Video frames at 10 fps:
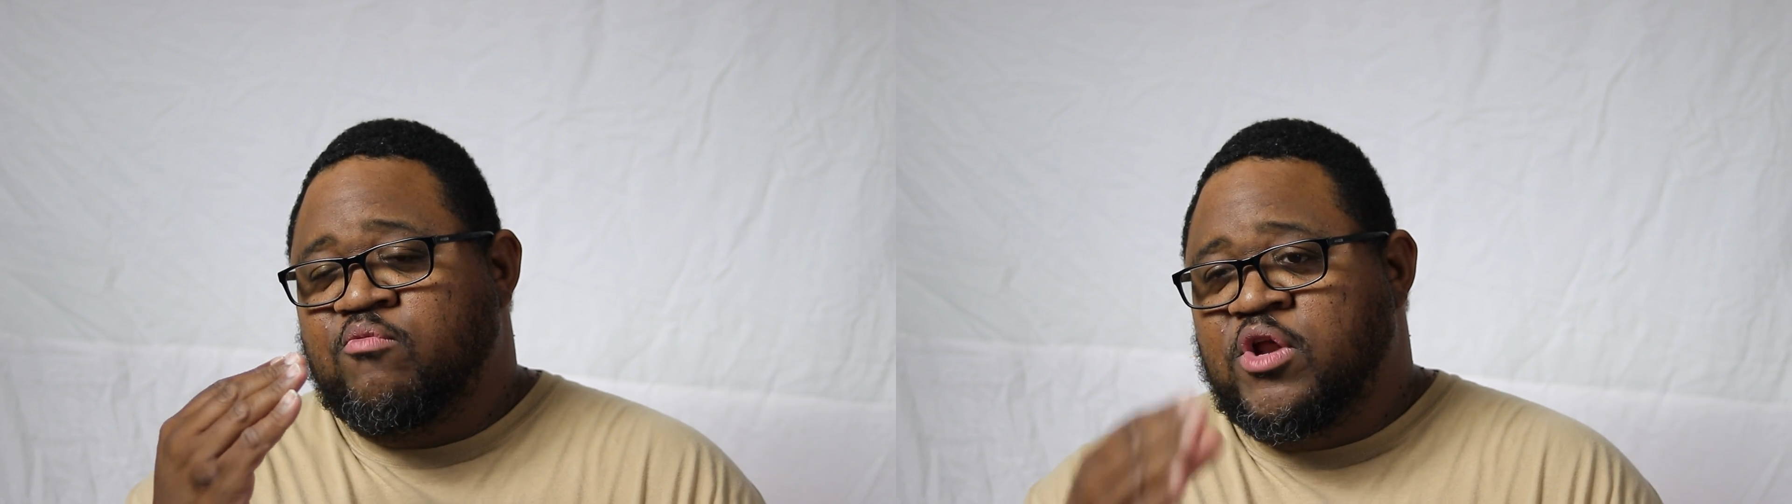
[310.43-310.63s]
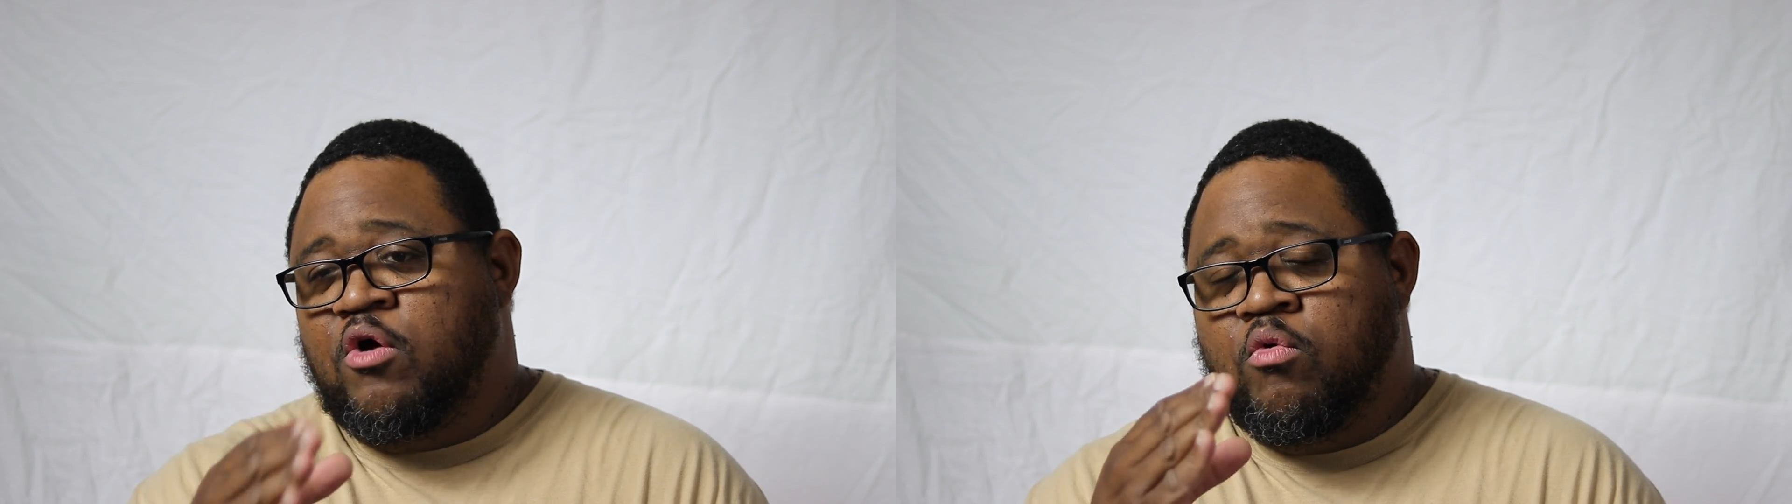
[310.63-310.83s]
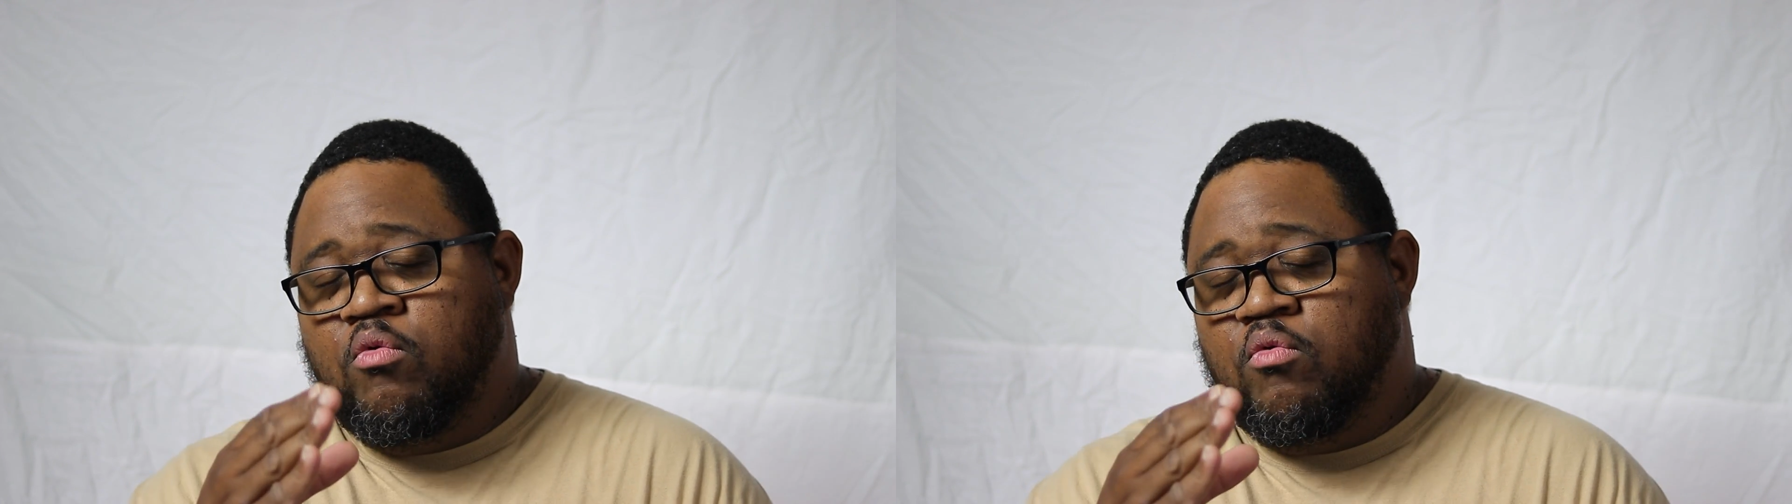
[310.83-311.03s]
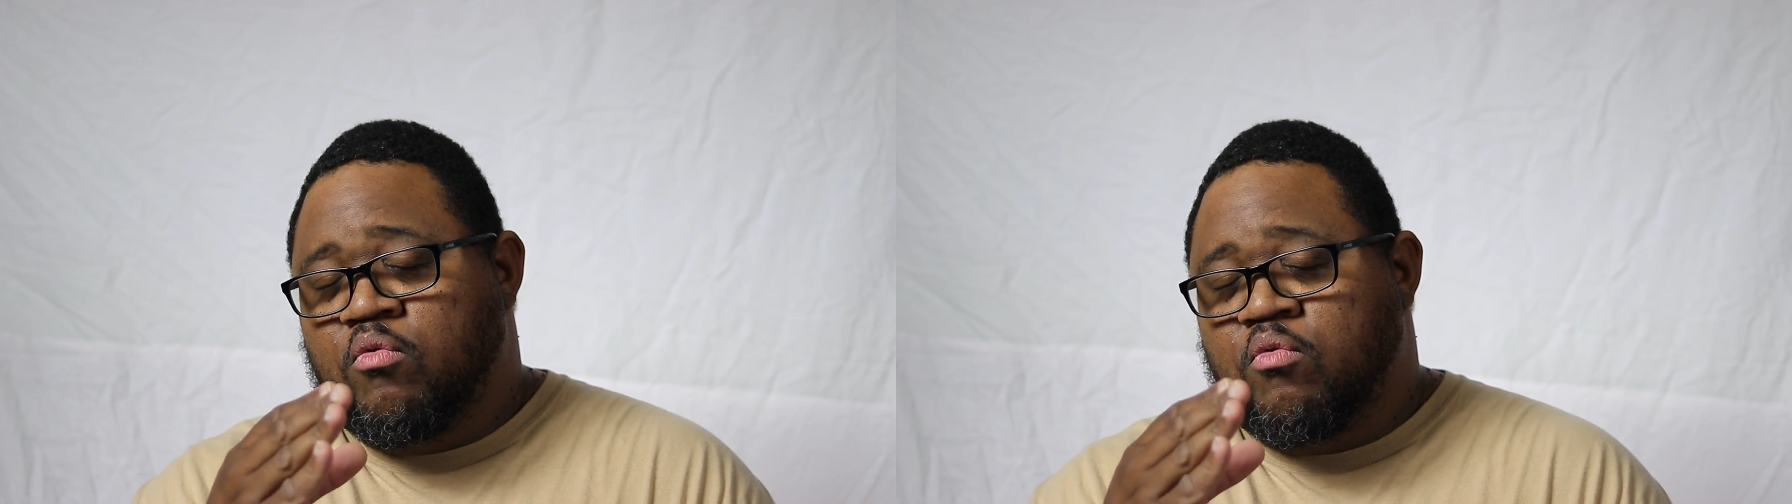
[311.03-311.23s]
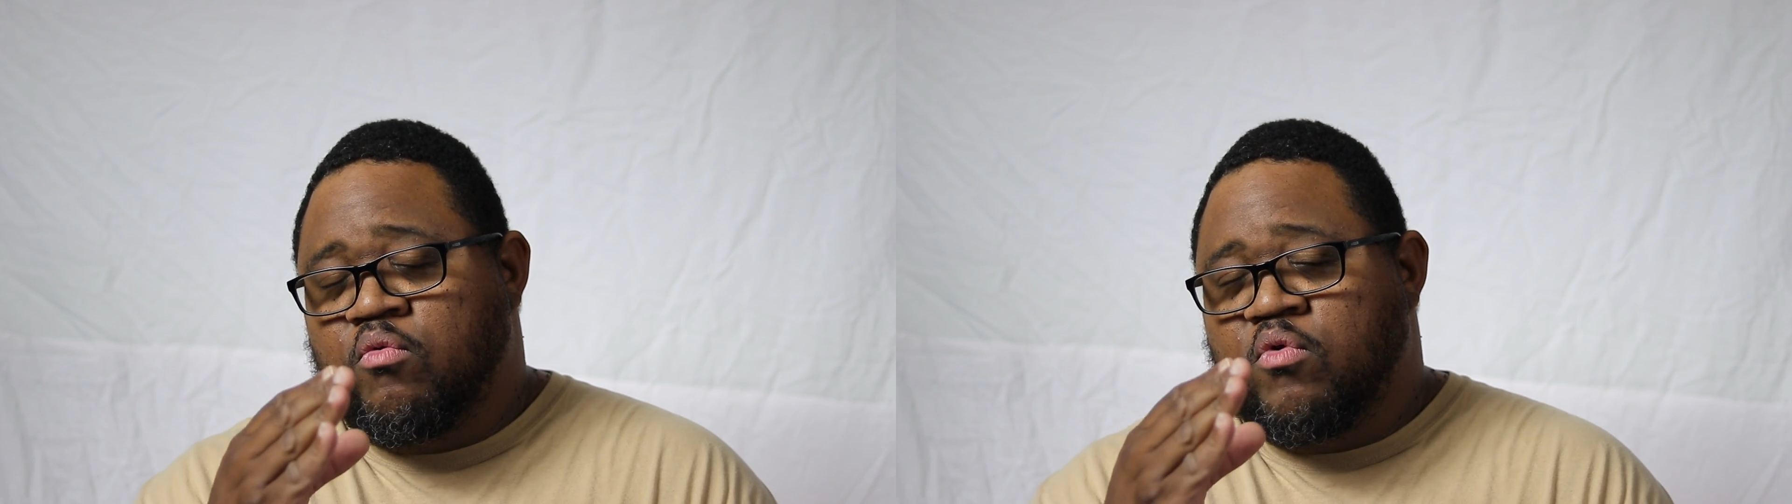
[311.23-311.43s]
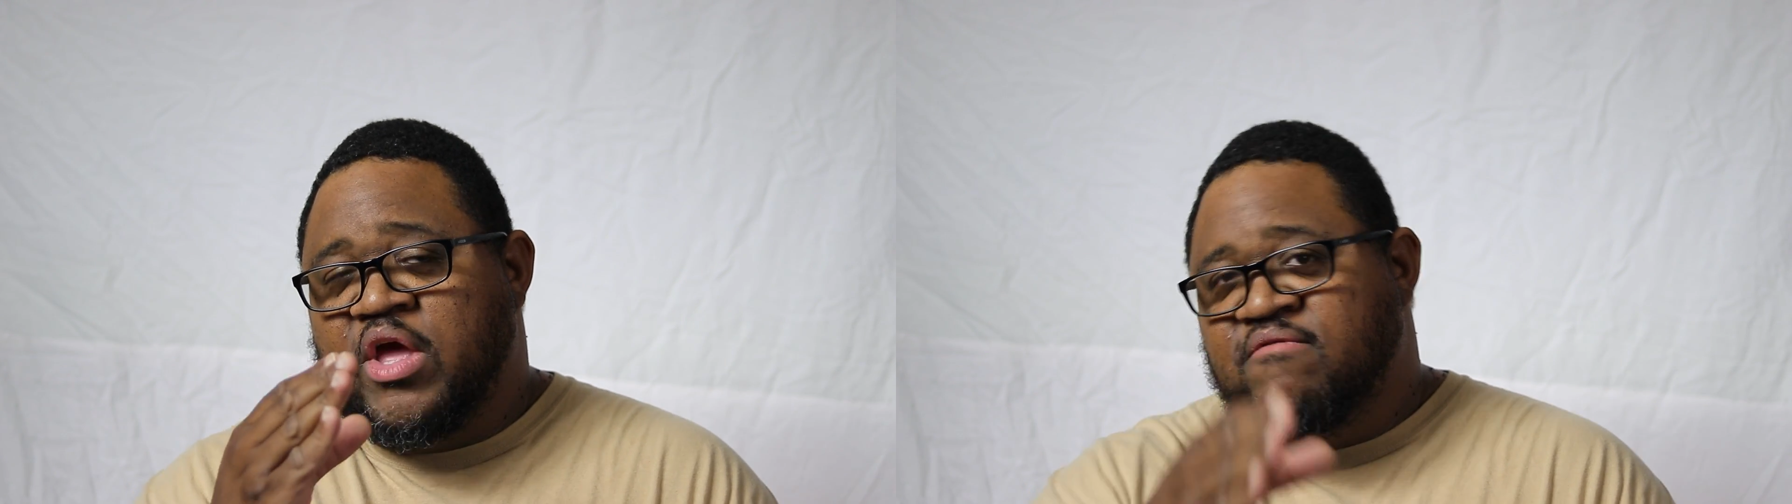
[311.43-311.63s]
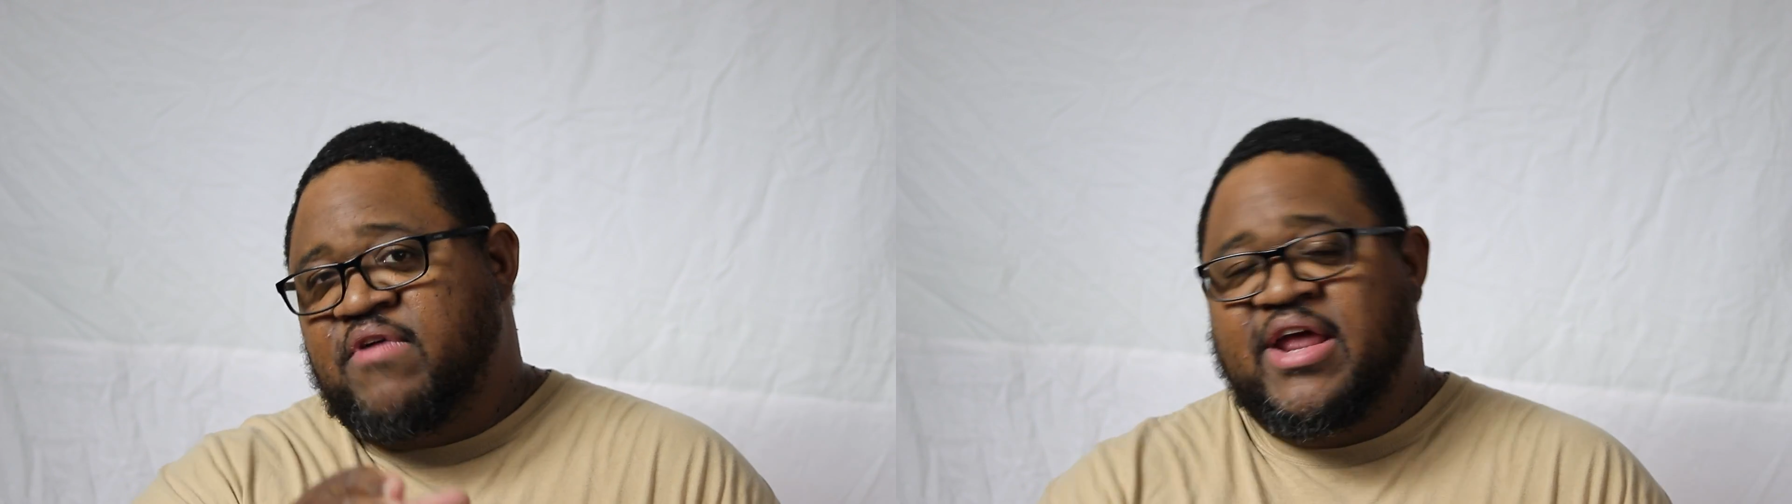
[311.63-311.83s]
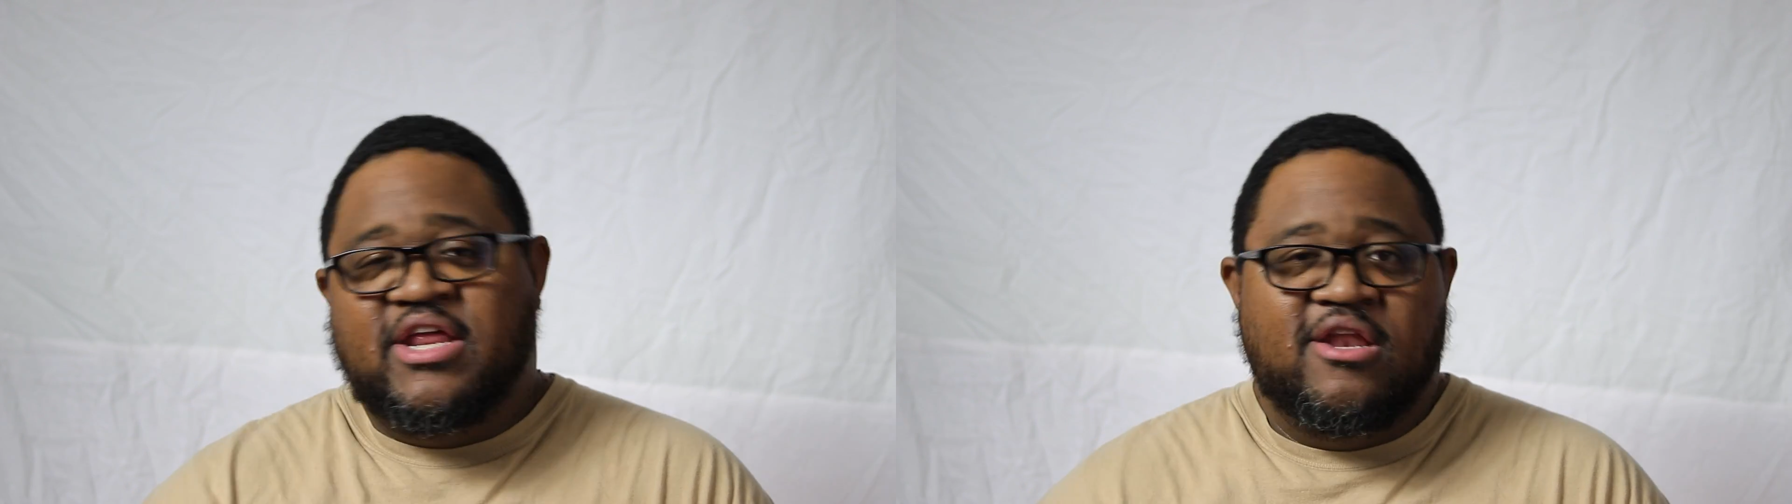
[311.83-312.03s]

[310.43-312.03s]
We don't invite